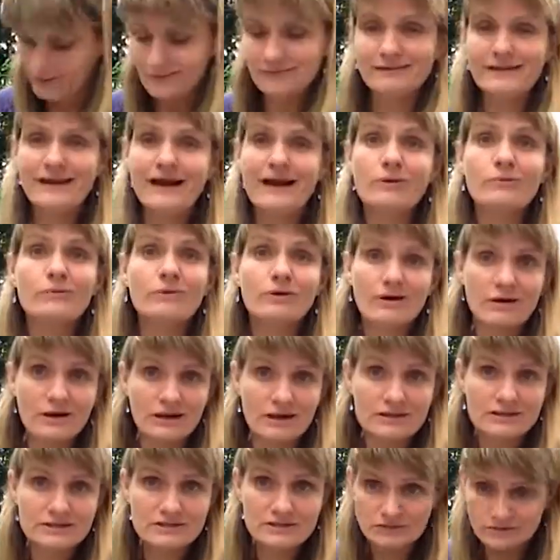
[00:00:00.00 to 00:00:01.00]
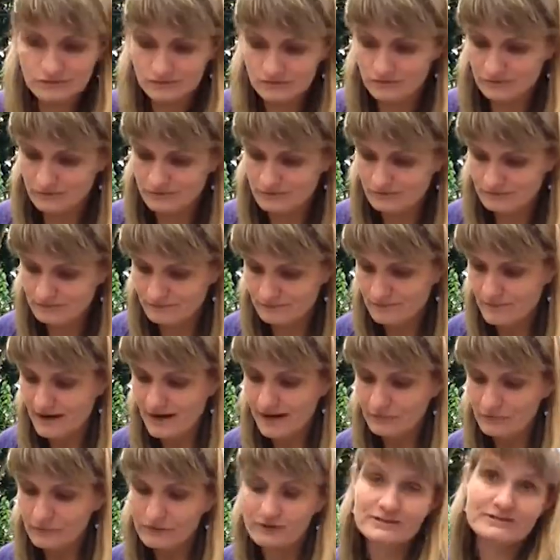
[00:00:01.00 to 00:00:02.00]
now we're on to my
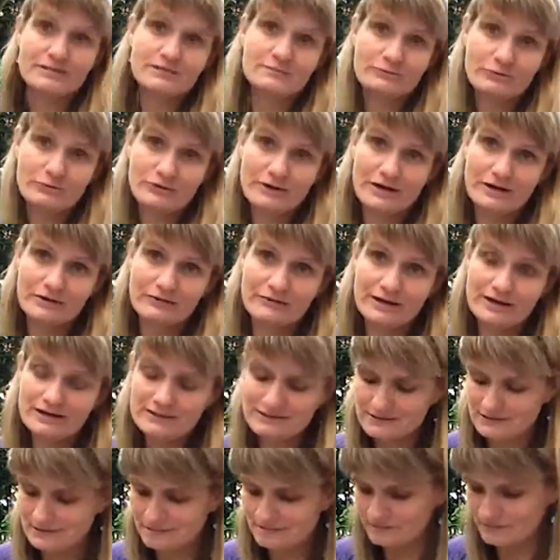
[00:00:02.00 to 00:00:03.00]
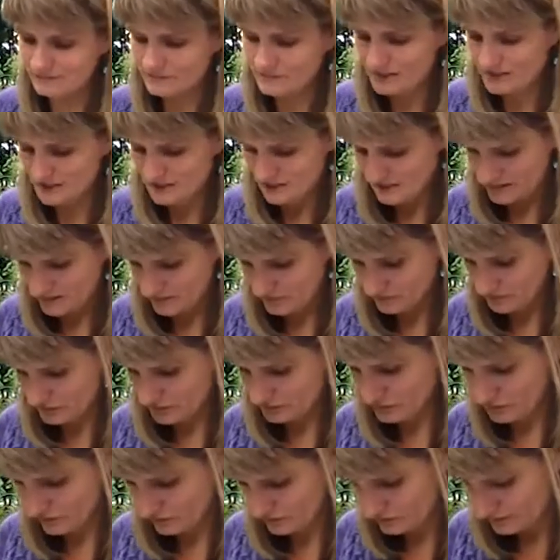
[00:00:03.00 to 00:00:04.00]
works in progress. I will
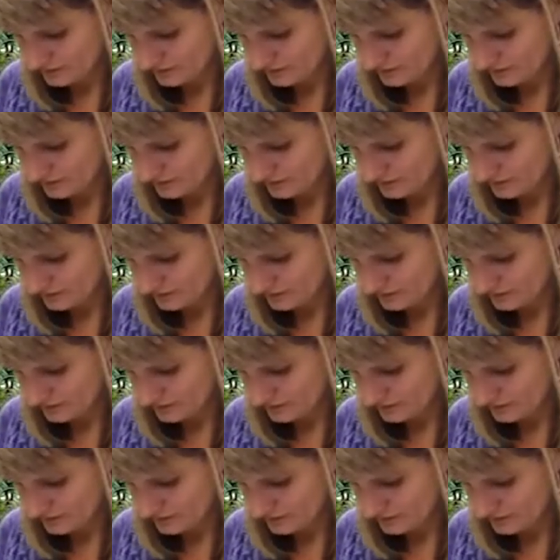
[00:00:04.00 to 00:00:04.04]
show you,